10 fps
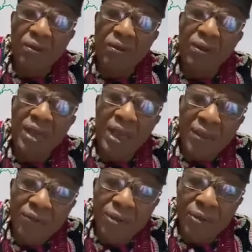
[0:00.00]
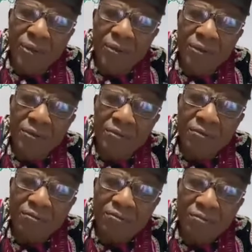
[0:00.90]
We have to
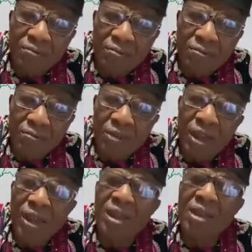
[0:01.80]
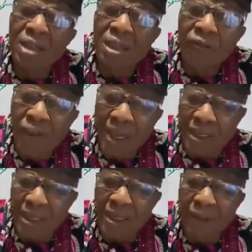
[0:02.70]
reason
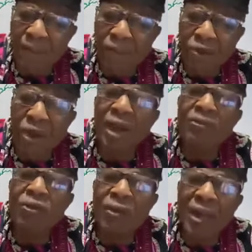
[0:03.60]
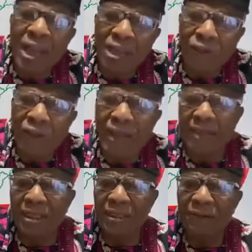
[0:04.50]
fast. We have to act
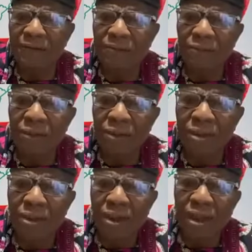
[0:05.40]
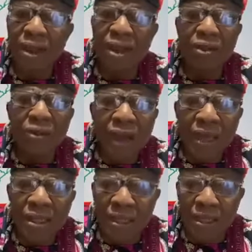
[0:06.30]
fast. Look
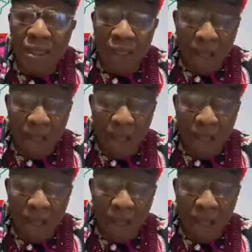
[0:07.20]
at it.